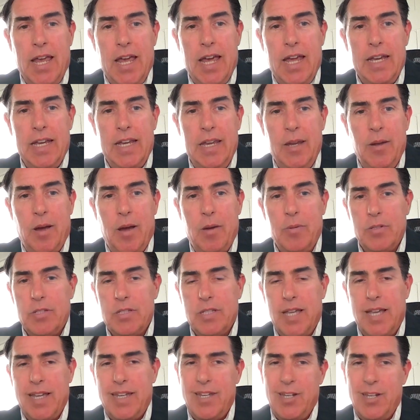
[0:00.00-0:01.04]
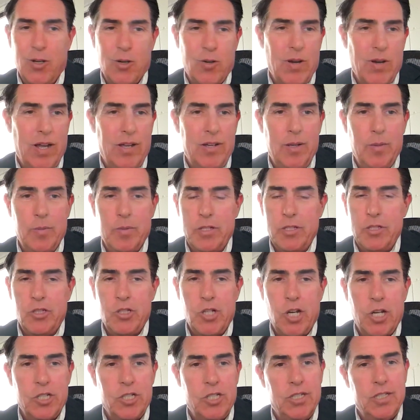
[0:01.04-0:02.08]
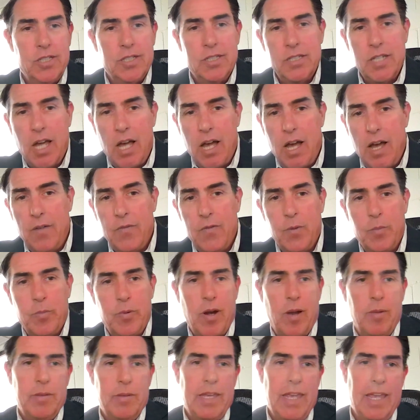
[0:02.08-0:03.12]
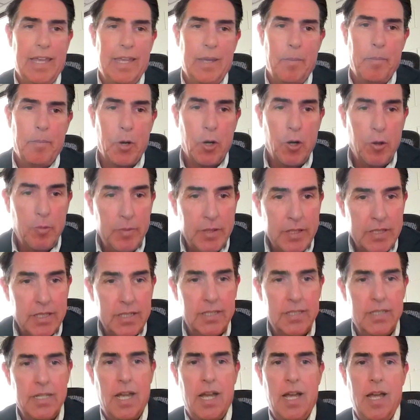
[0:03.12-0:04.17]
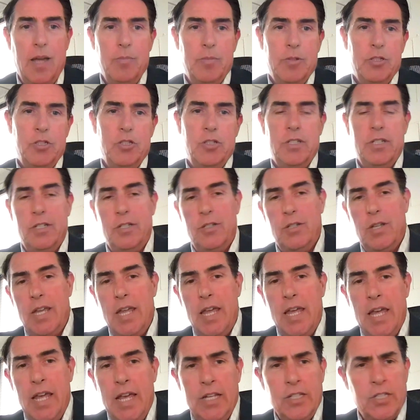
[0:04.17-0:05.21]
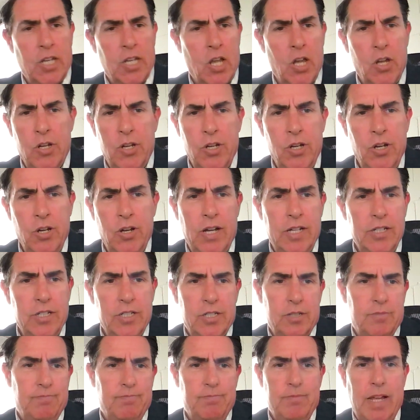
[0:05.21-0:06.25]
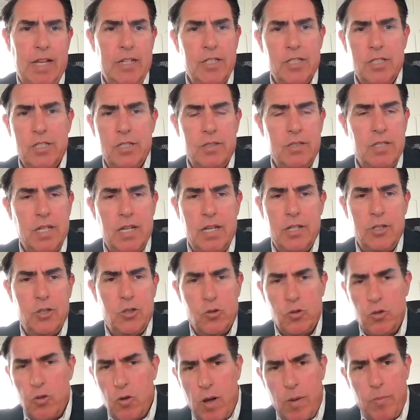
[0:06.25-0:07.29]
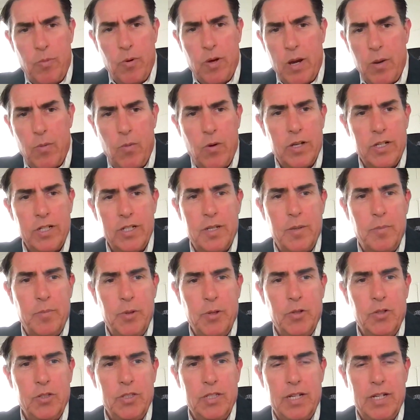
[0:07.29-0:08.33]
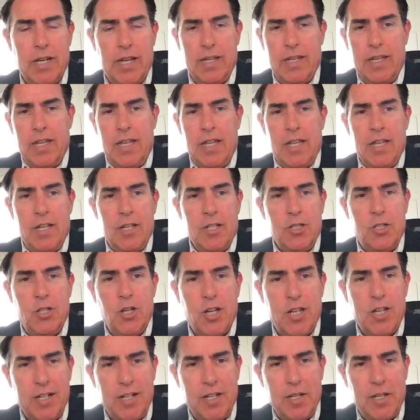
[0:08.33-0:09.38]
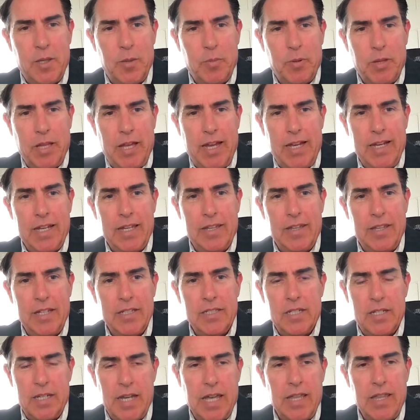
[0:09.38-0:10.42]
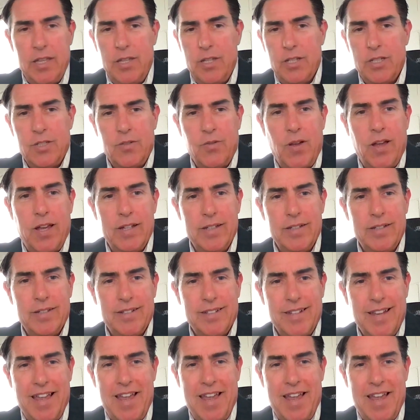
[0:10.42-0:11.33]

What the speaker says: And I was like, ground up construction is tough. You probably can't get permits in time. Plus he's like, oh, no. I just drew up what I wanted to build and I took it into the planning and they said, yeah, that looks fine.